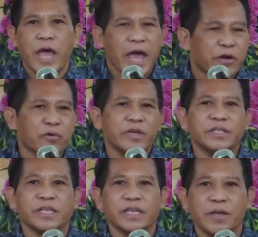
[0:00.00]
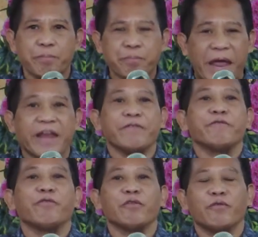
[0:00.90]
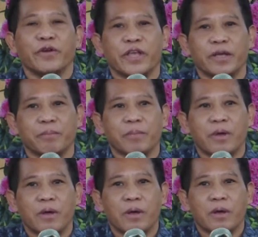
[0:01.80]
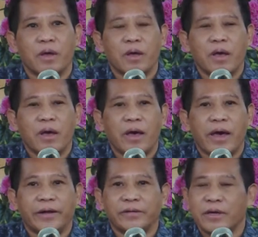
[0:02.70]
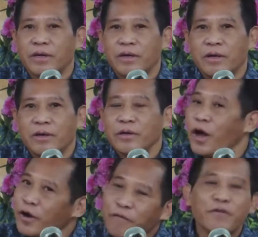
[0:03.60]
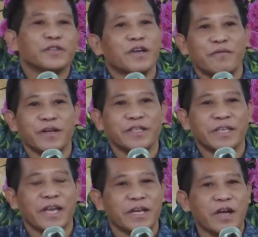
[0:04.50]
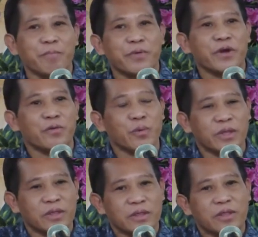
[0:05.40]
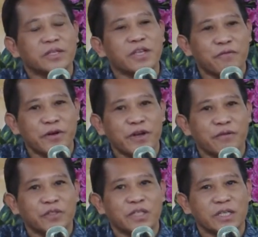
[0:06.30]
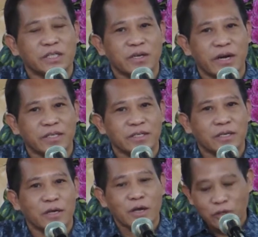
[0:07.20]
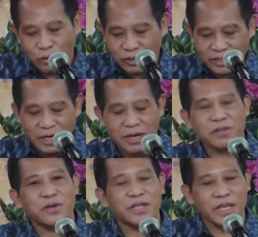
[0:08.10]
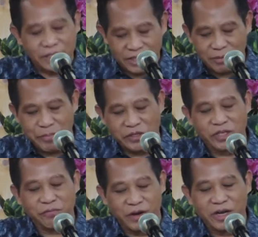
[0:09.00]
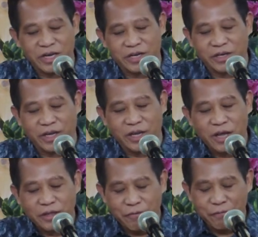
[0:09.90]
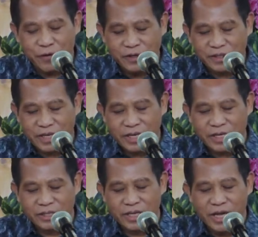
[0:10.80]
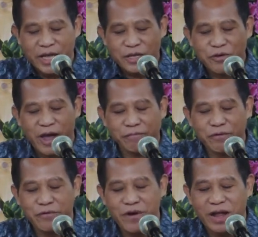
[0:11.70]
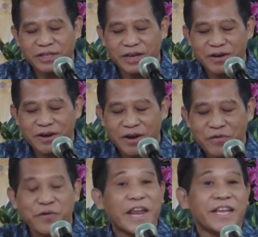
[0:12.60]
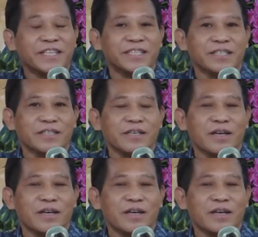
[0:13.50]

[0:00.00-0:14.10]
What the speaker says: agonisingly painful for him. And none of our sufferings can compare with the suffering of Jesus Christ. So these are the three things he mentioned very clearly. The first thing is you have to run the race